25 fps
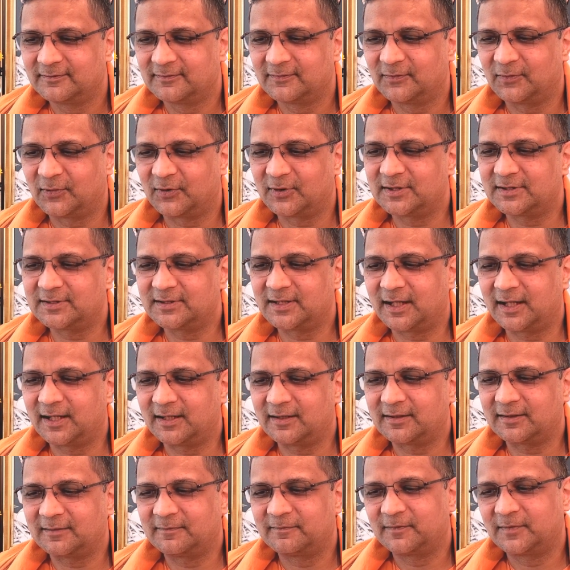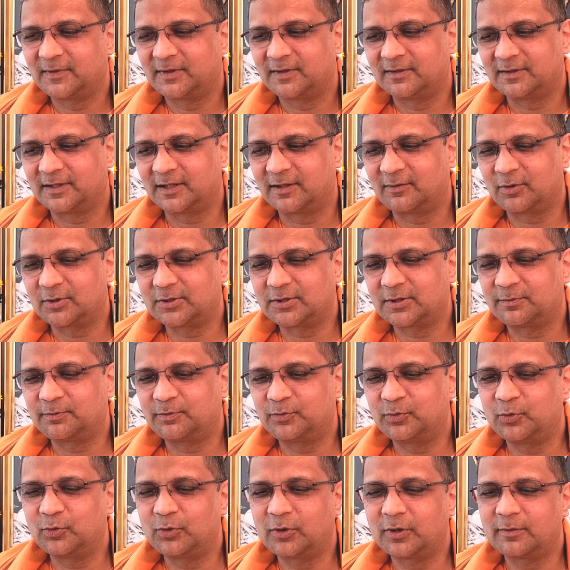What is that? There was a
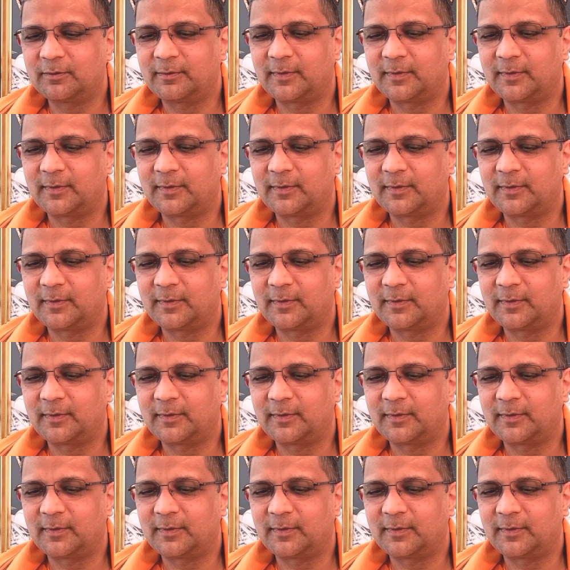poor